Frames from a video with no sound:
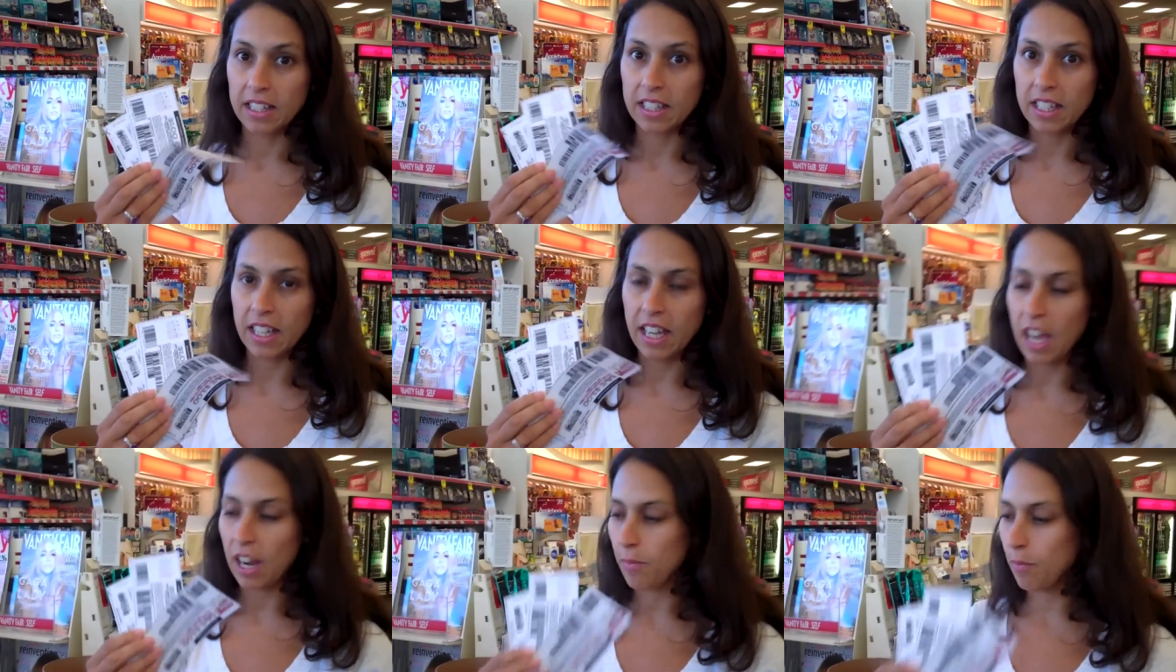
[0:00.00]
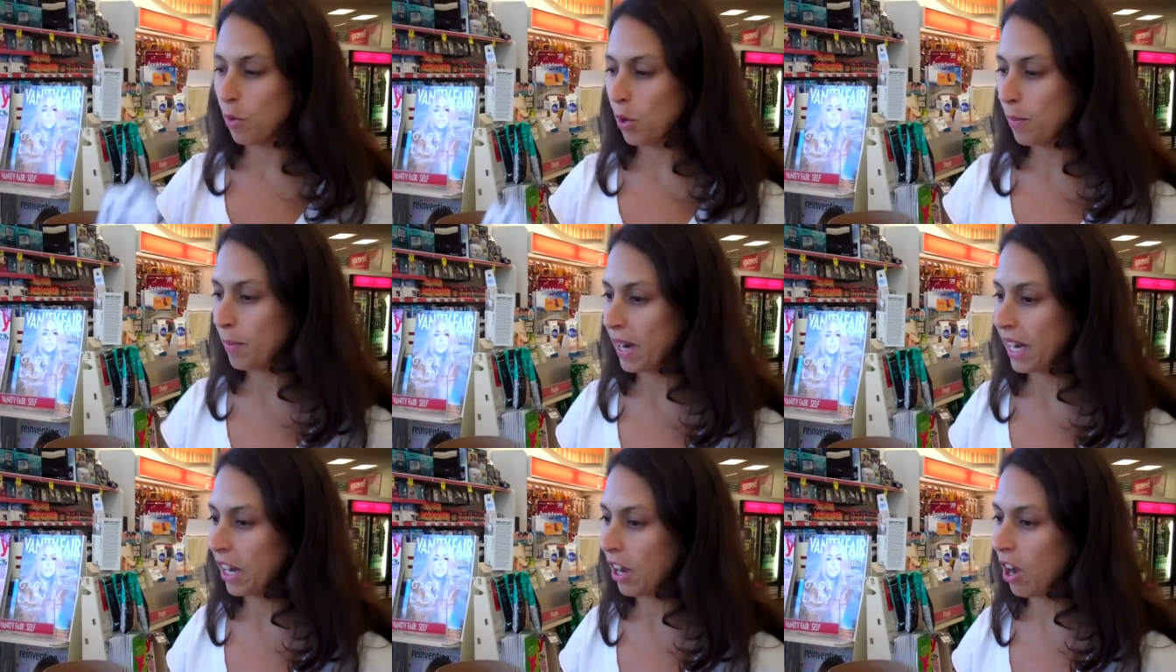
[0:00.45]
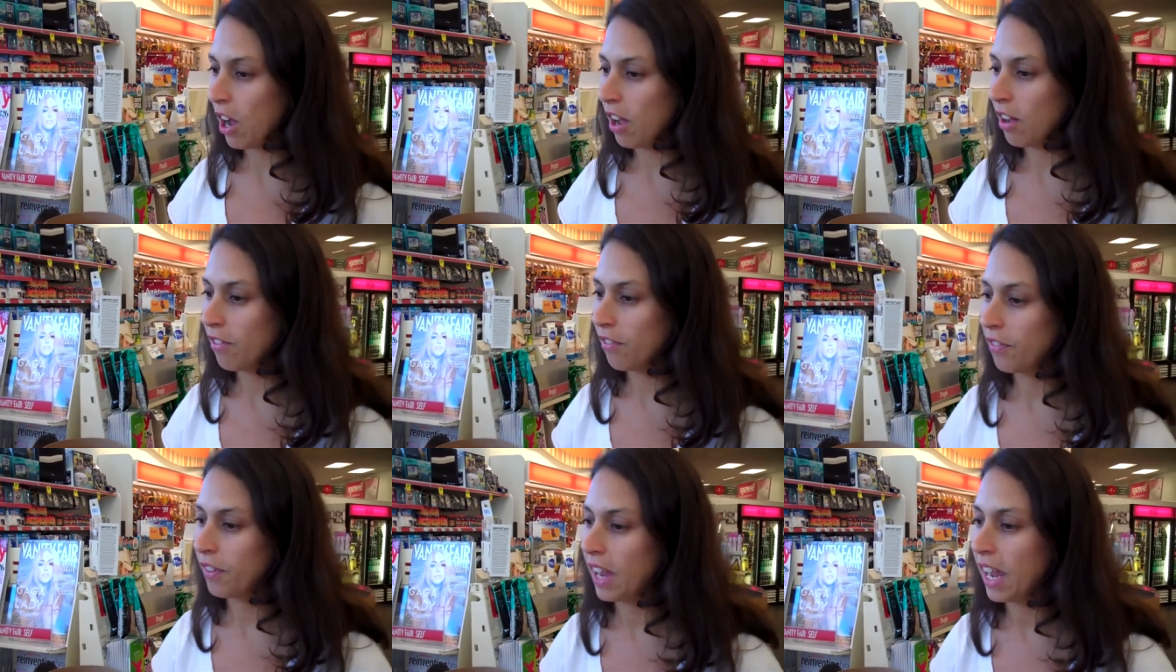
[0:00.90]
to get more money
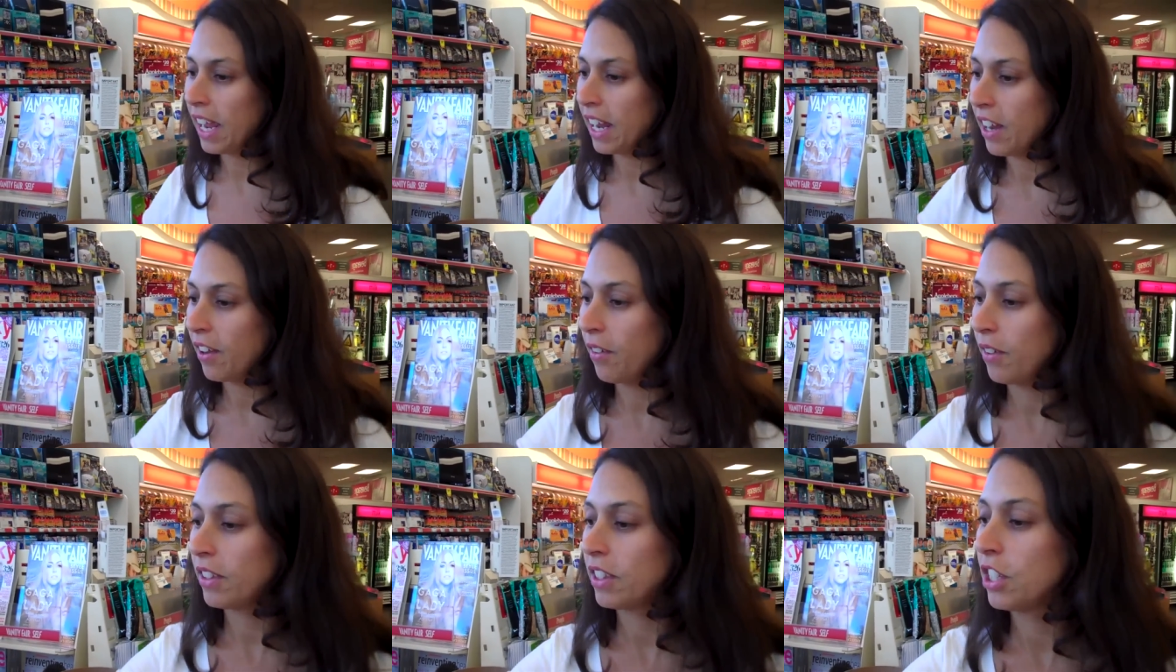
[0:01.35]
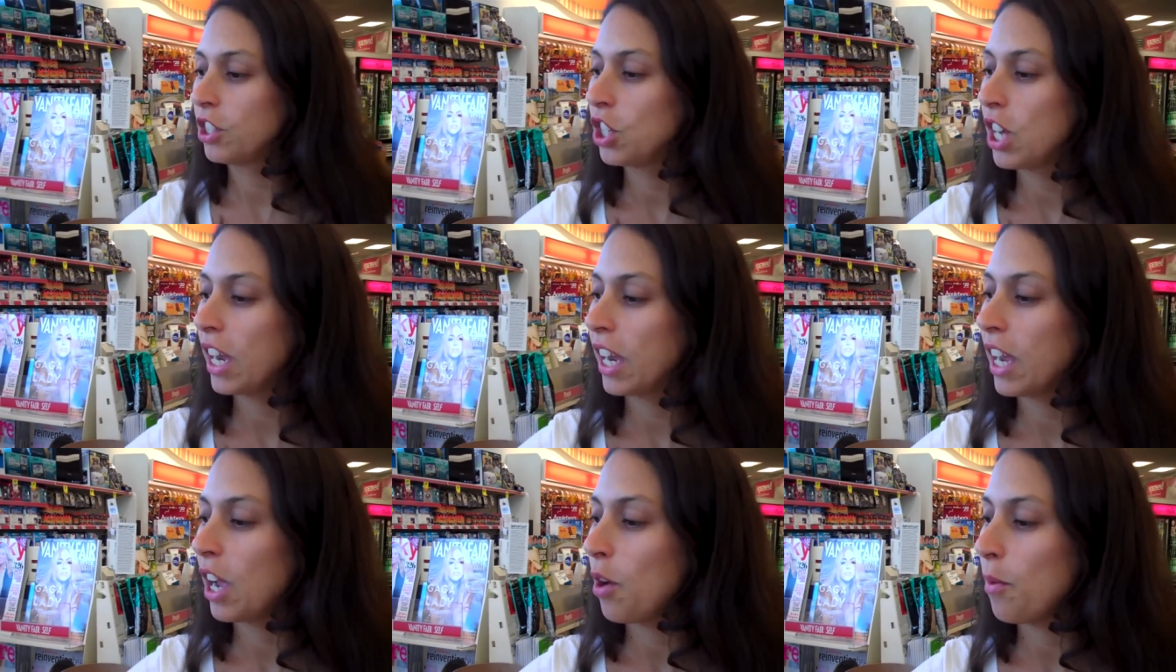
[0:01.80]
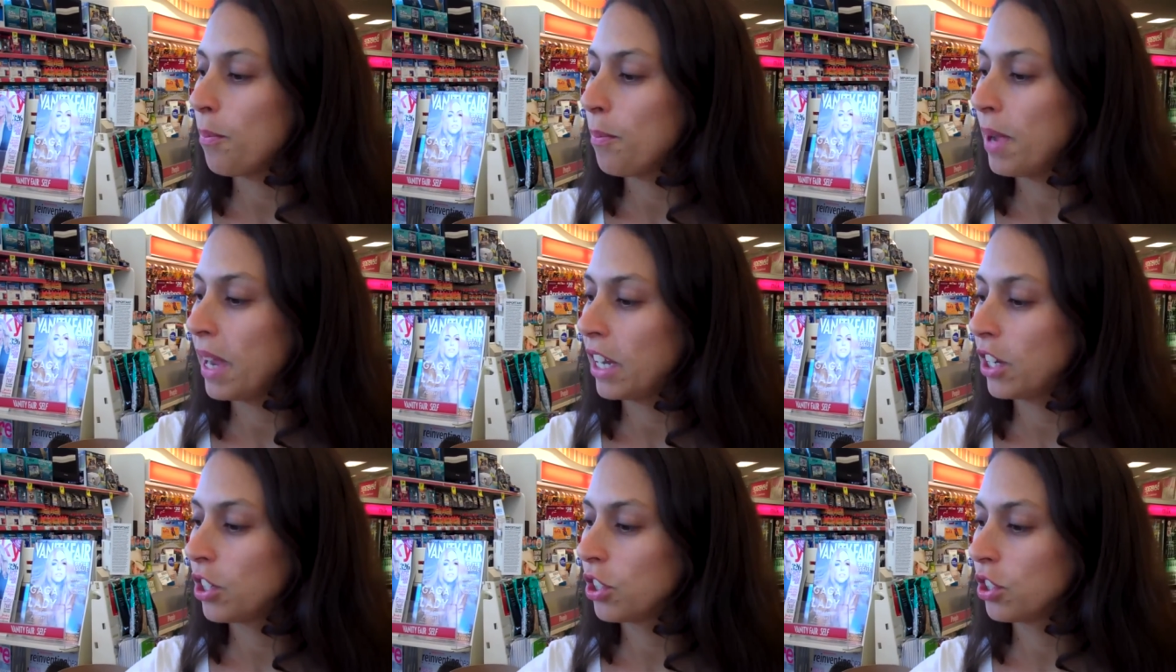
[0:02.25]
off. And at the checkout,
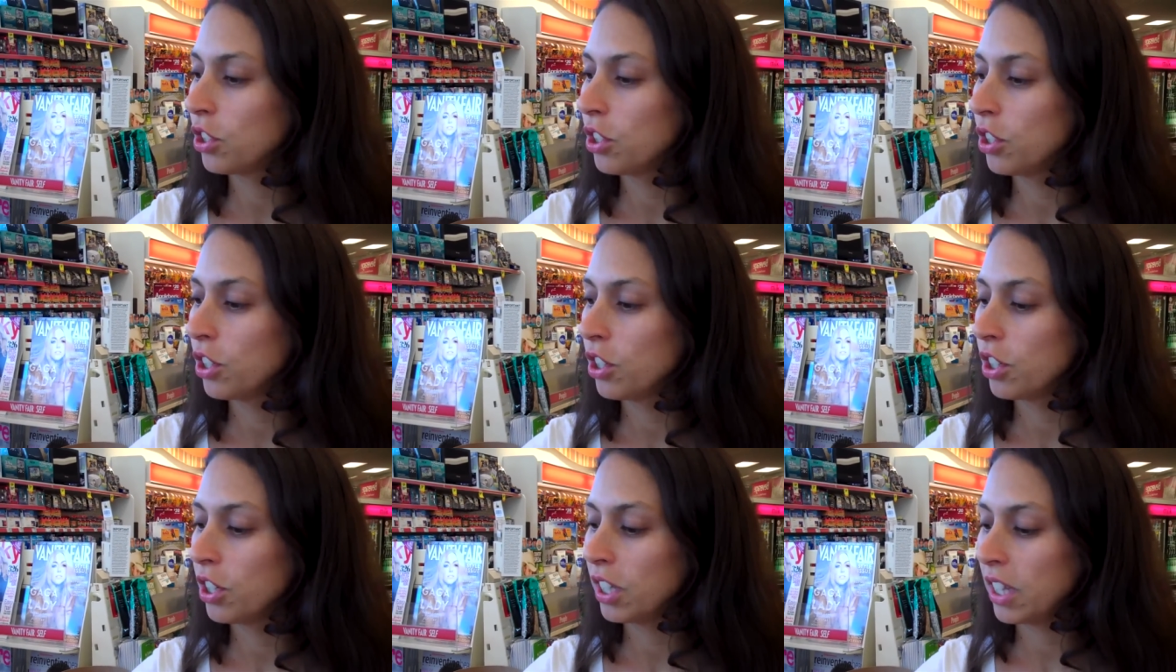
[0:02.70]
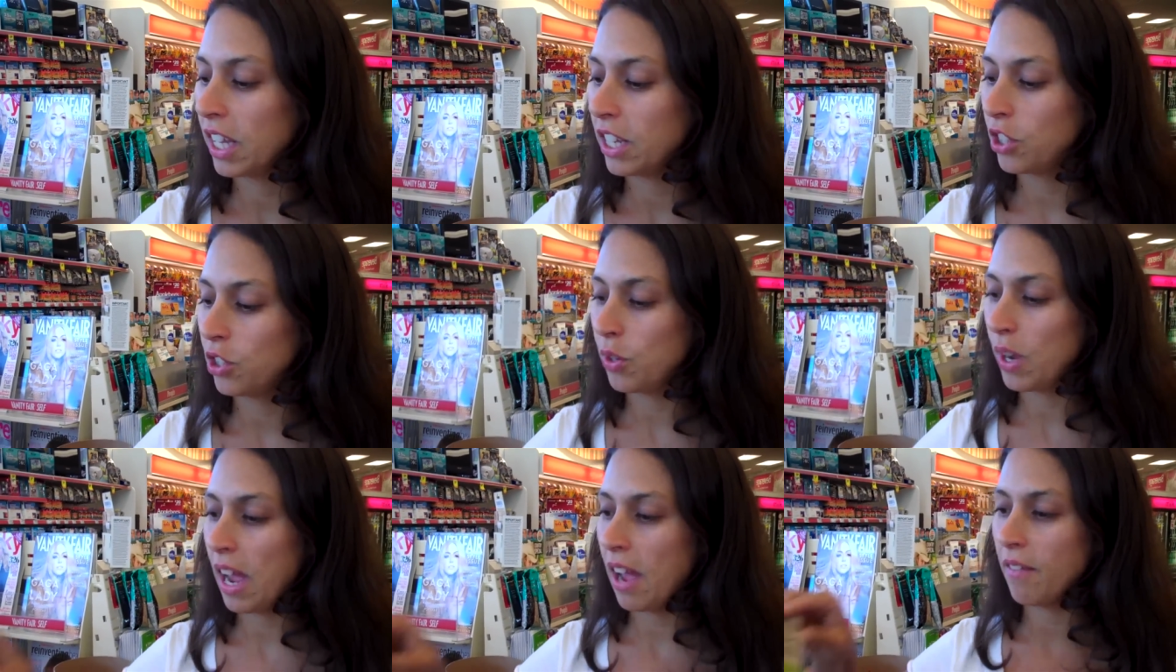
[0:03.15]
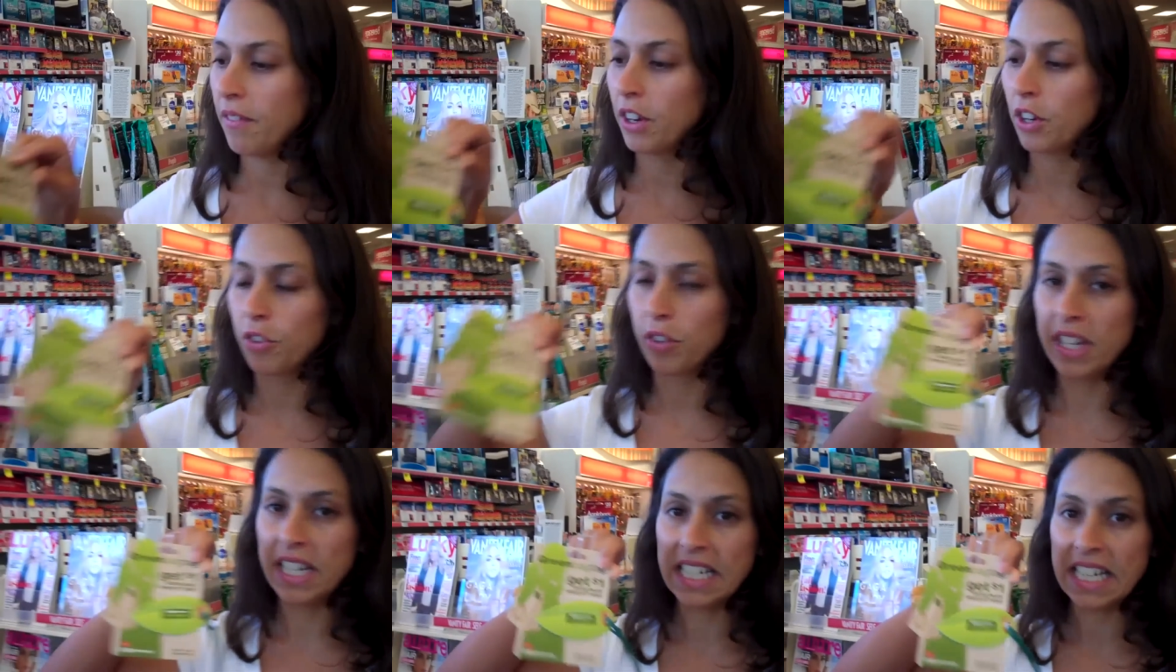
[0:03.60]
make sure that you have
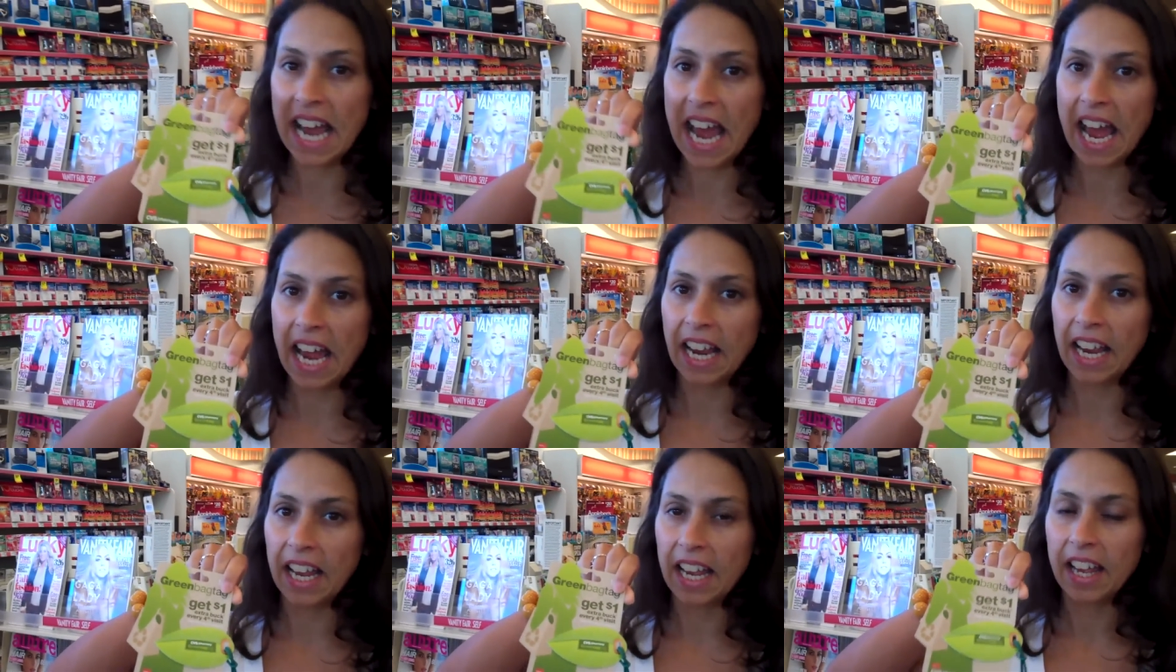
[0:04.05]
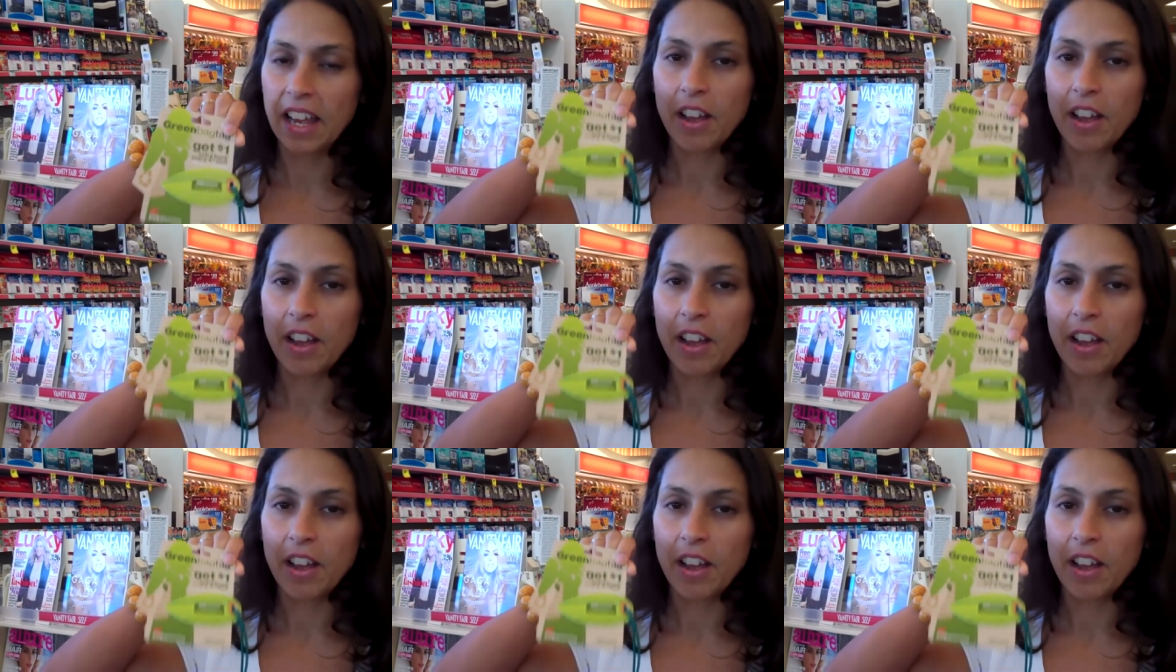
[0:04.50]
a green tag.